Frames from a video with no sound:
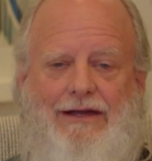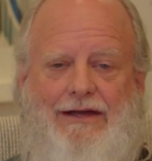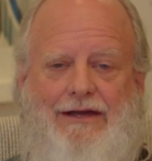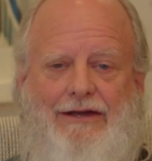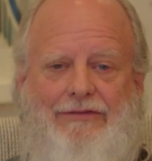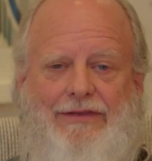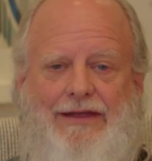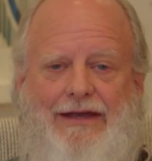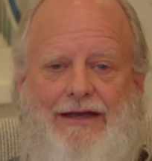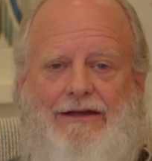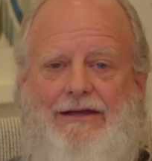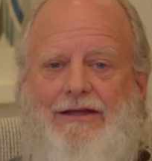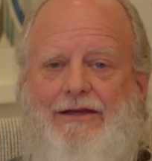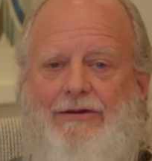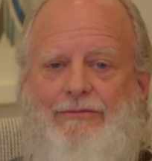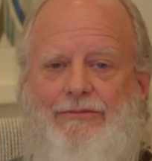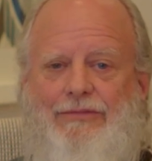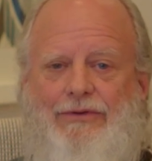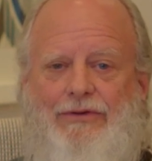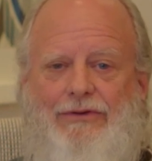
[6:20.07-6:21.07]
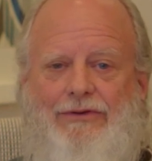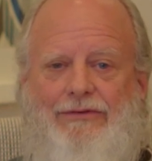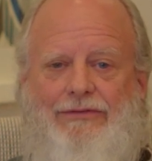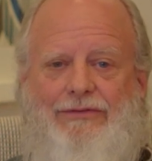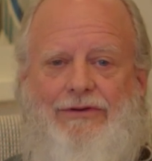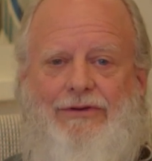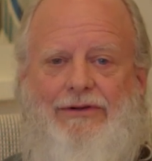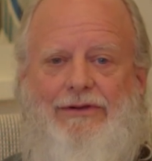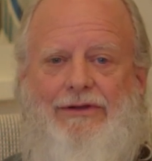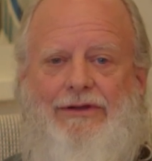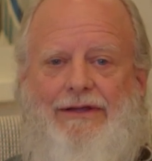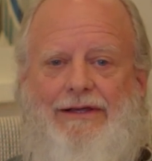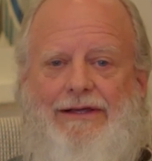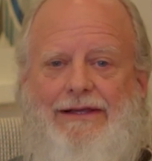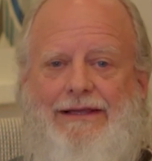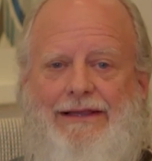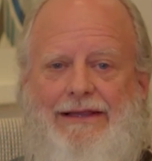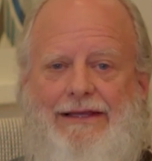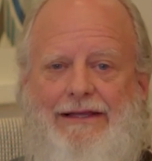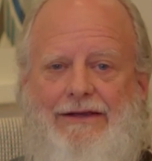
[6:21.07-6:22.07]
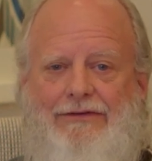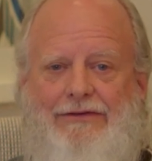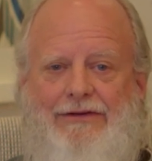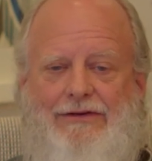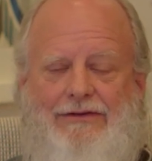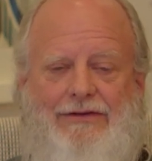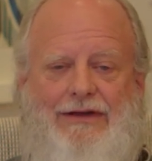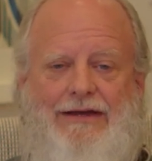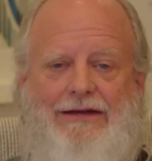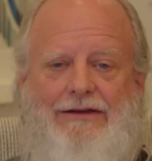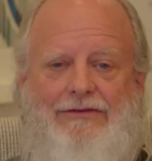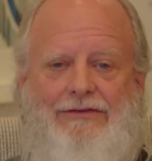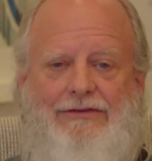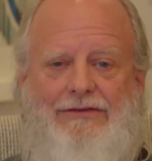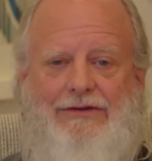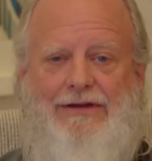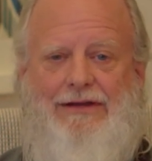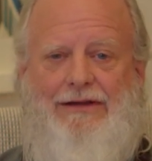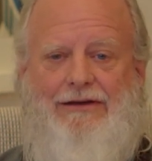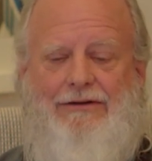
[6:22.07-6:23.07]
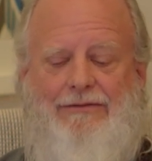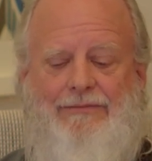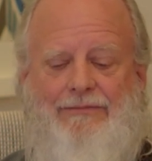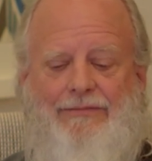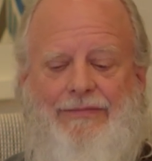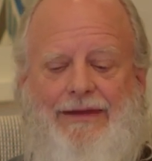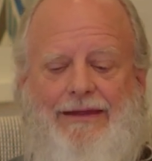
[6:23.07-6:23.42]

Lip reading: of that beautiful, least excited state,